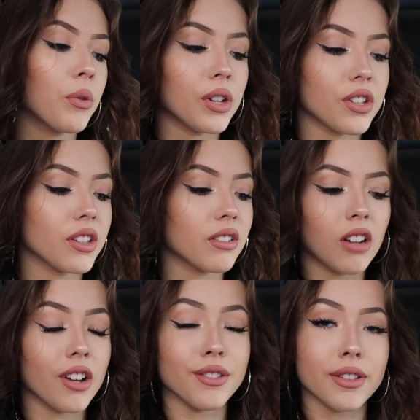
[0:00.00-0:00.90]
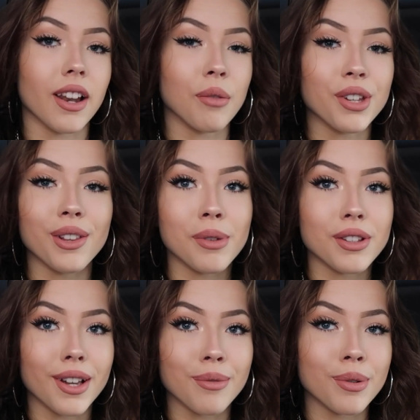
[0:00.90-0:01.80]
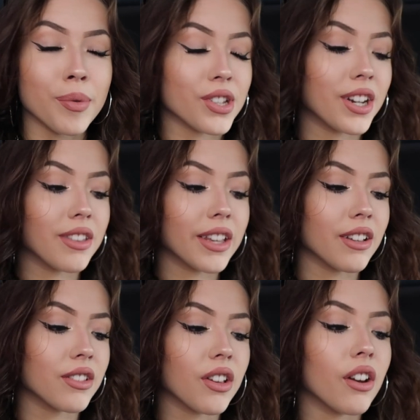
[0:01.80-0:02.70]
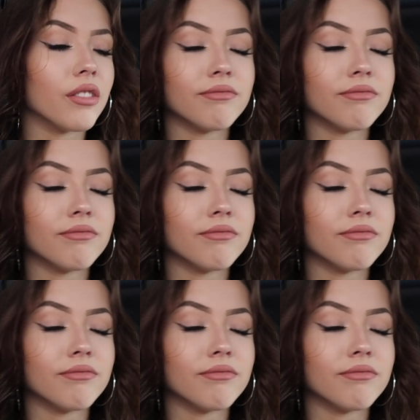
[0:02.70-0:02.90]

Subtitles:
which I use Snapchat the most out of pretty much anything, so